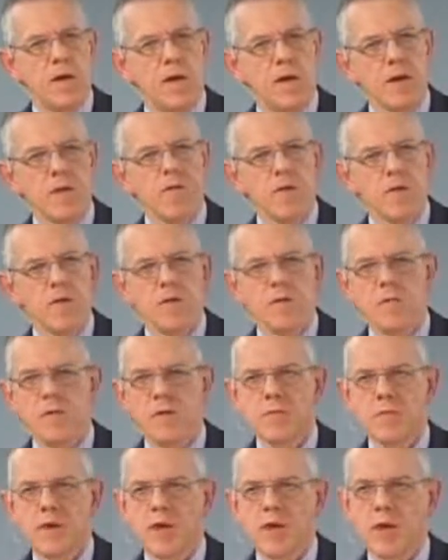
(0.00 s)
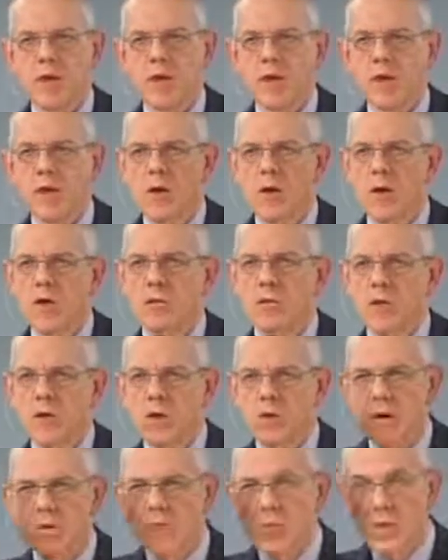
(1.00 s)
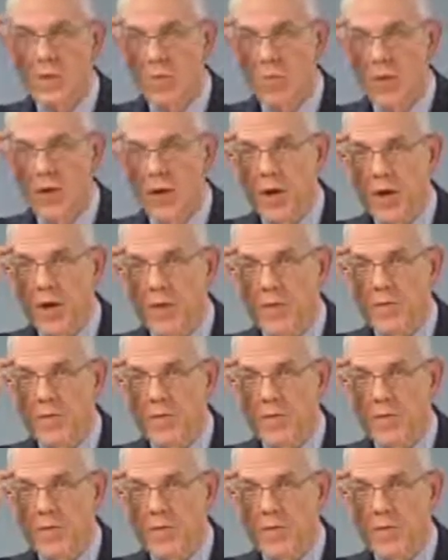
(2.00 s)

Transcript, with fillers: Every human being comes equipped with a brain.